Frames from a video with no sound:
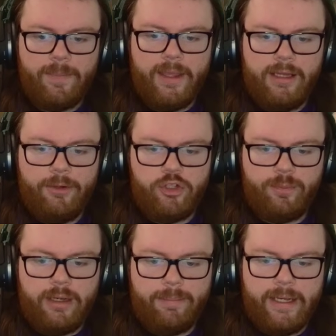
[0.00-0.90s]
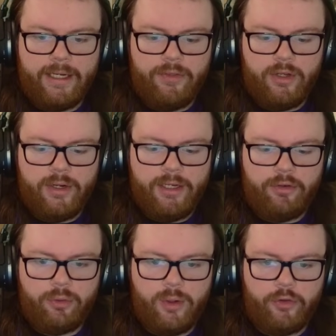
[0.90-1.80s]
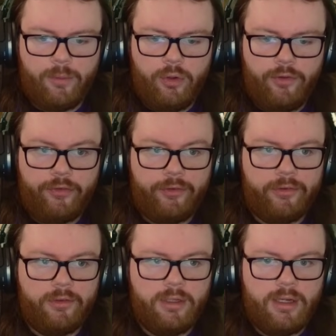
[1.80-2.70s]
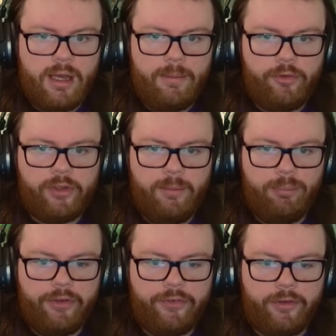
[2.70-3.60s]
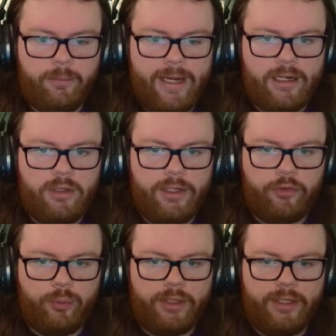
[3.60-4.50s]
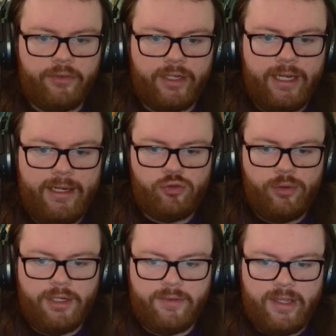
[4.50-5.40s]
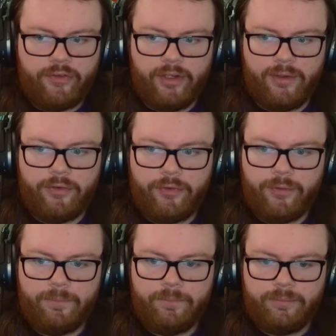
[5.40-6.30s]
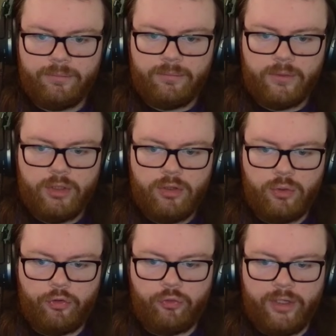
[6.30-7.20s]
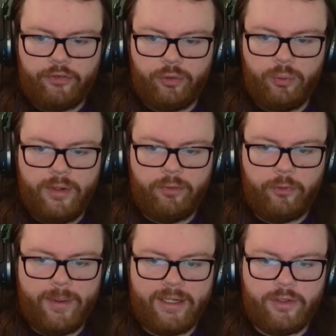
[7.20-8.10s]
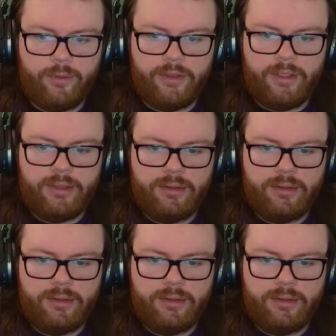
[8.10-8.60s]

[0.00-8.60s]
Let me just pop back in there. I need to throw out some ults. I'm just going to blitz to their backline as quickly as I can and get that Seris. Or Strix, or whoever's back there, really.